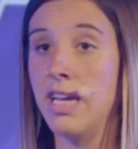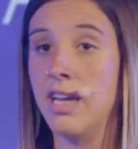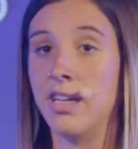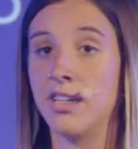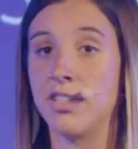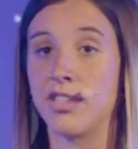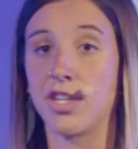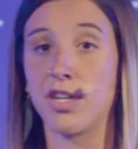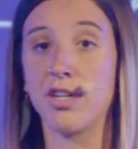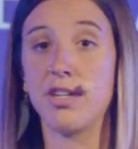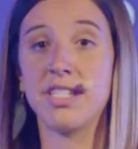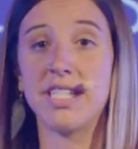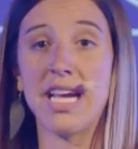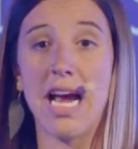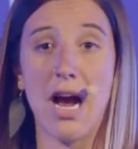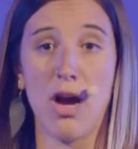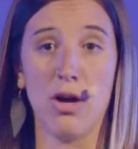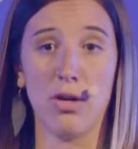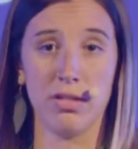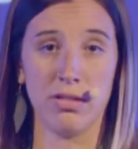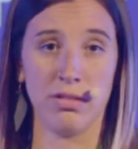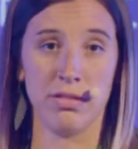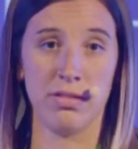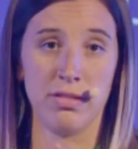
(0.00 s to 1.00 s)
Turns
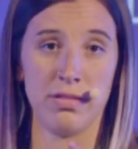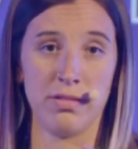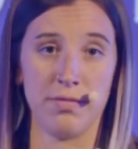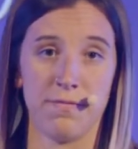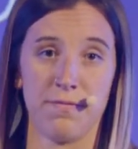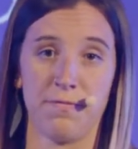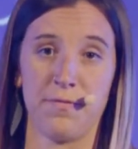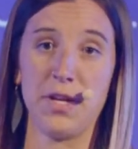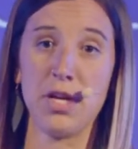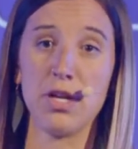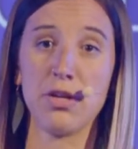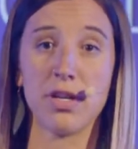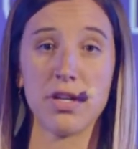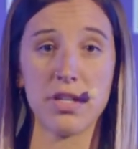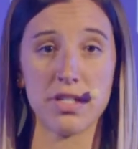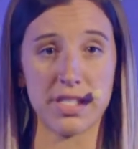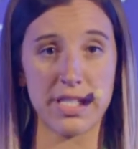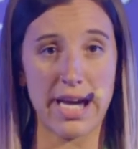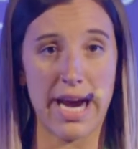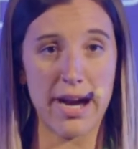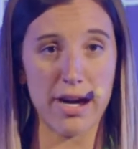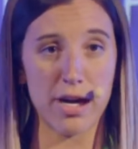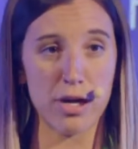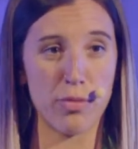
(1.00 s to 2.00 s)
out, a few years
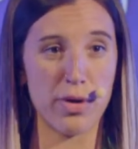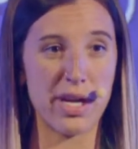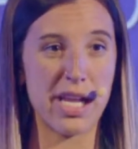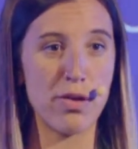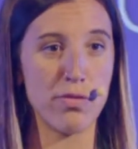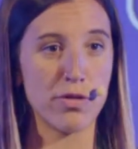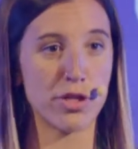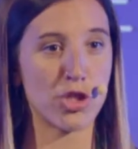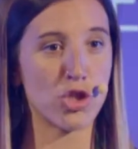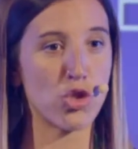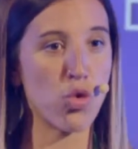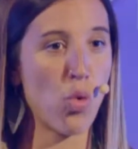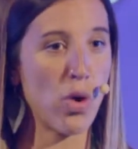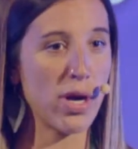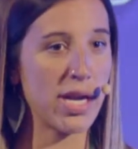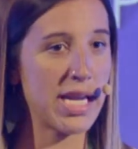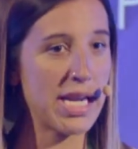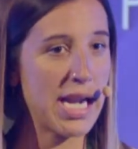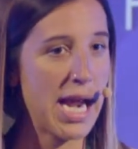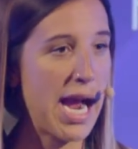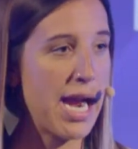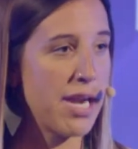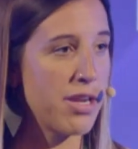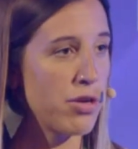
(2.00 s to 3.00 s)
later, when he was
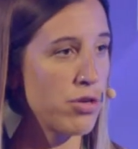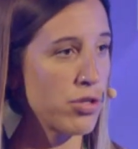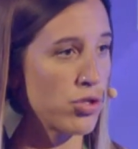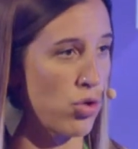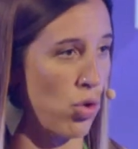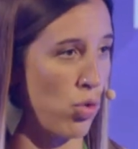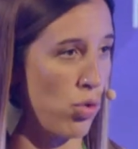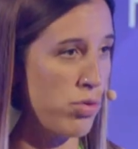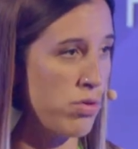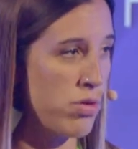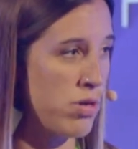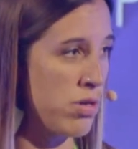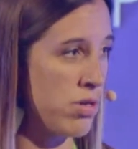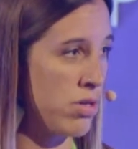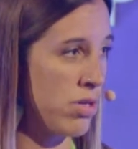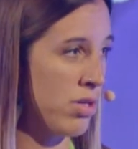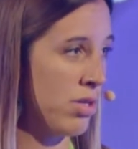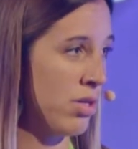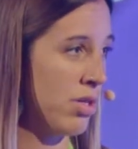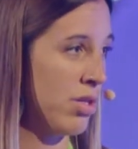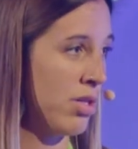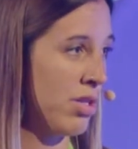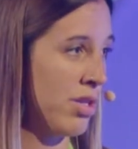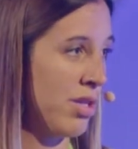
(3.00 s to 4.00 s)
29 years old,
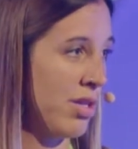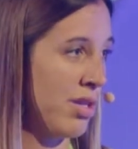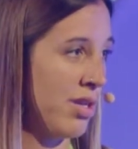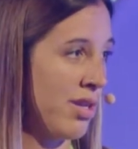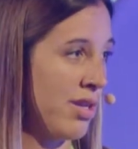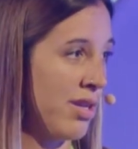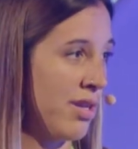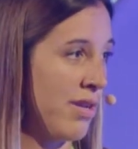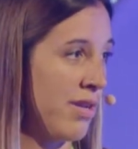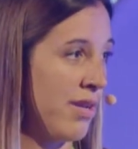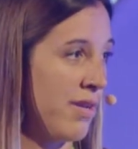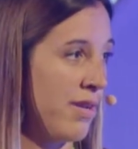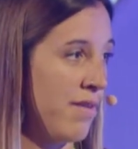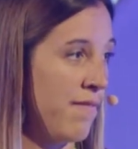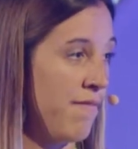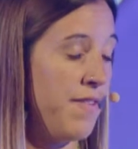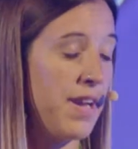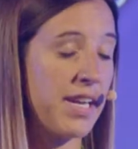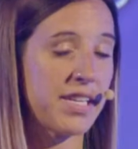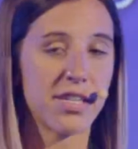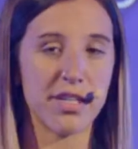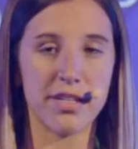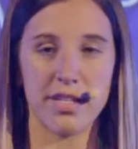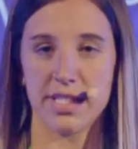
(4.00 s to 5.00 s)

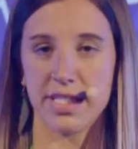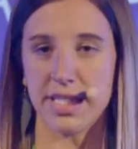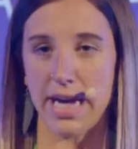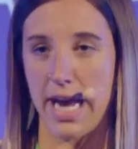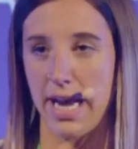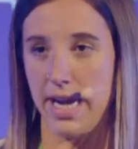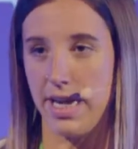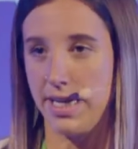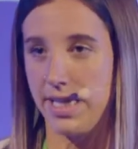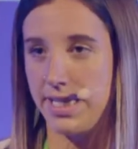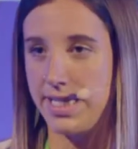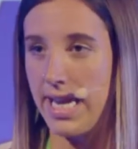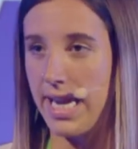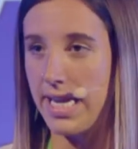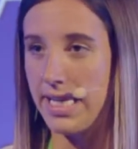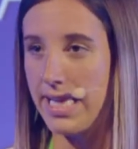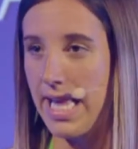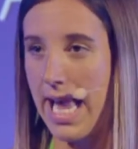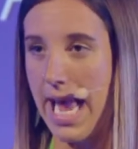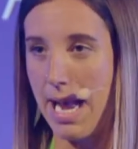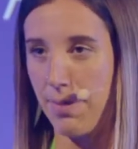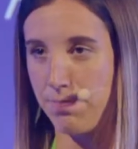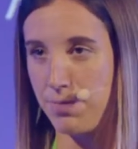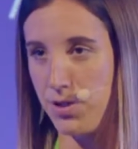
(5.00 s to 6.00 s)
Victor decided to take the
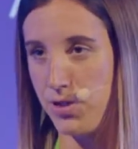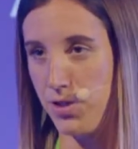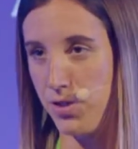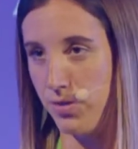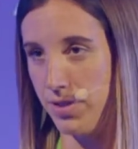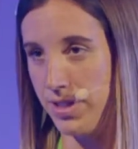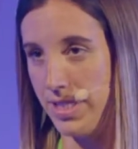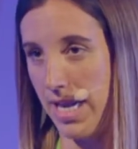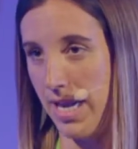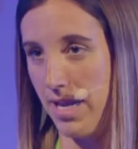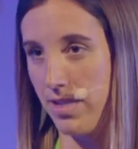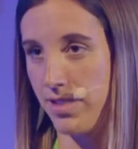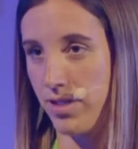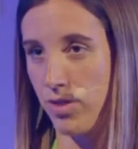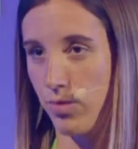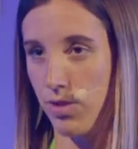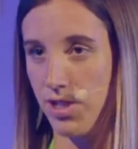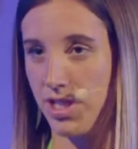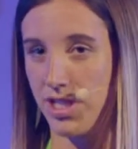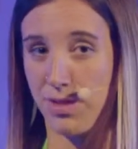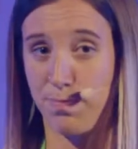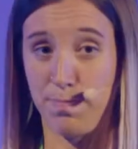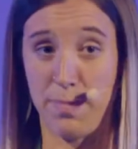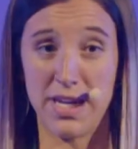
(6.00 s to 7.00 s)
aptitude test,
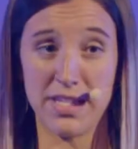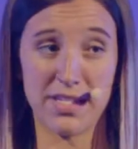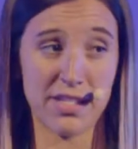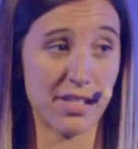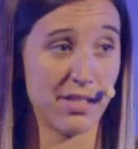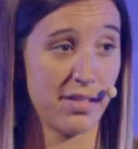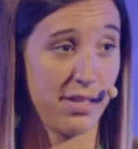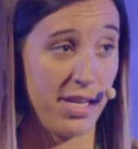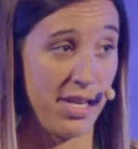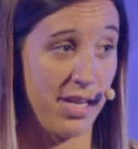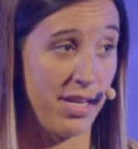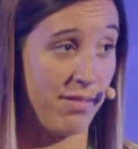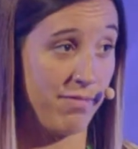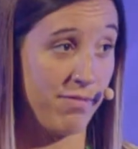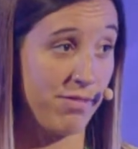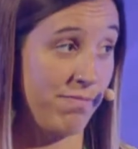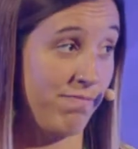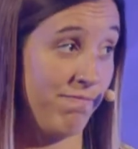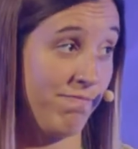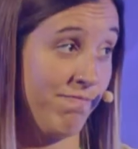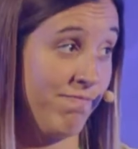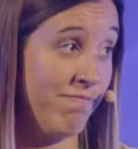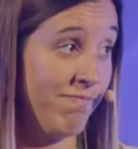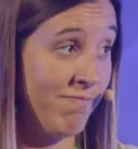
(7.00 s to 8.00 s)
which basically
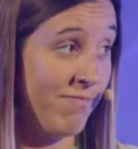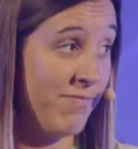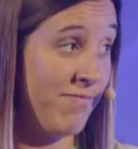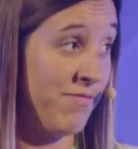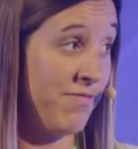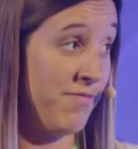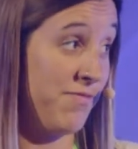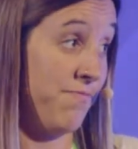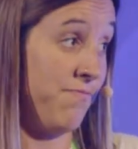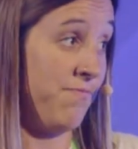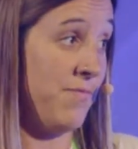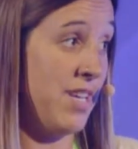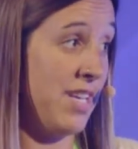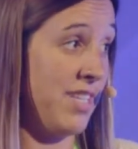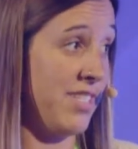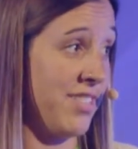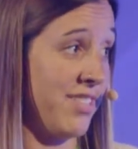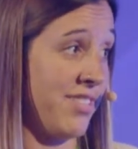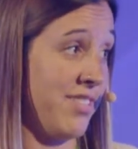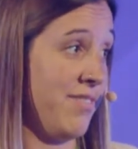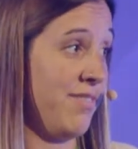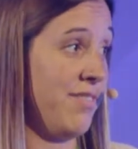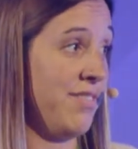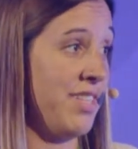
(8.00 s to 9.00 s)

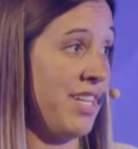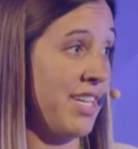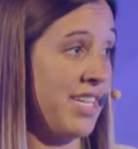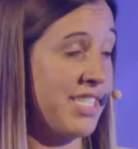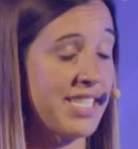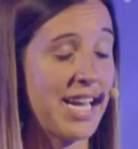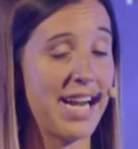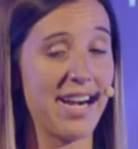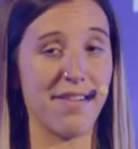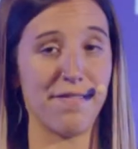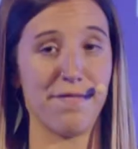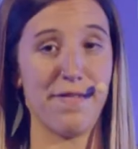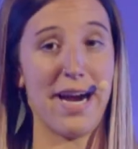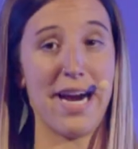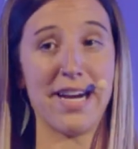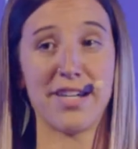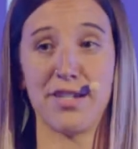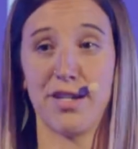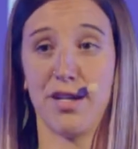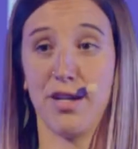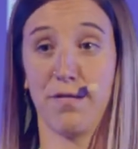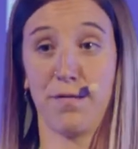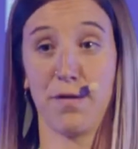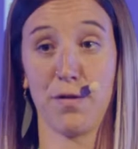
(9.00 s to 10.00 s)
is the deciding
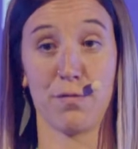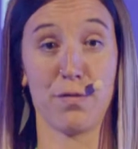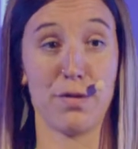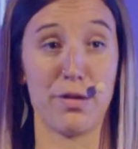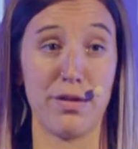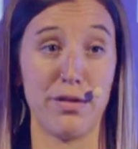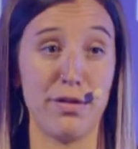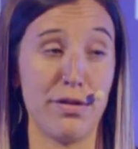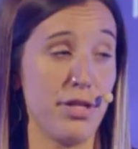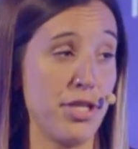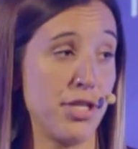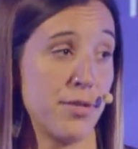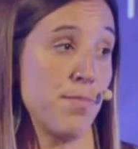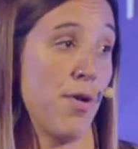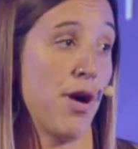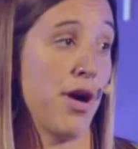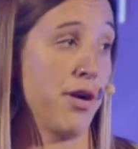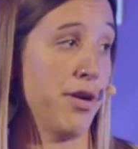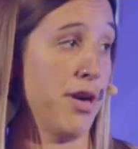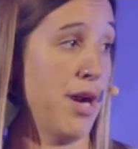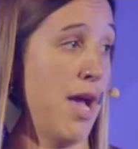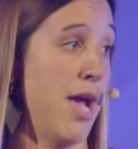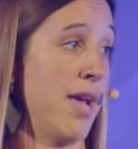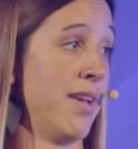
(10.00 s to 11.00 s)
factor if you're really, really smart or
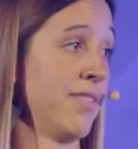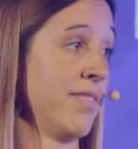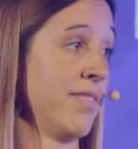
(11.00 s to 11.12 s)
not.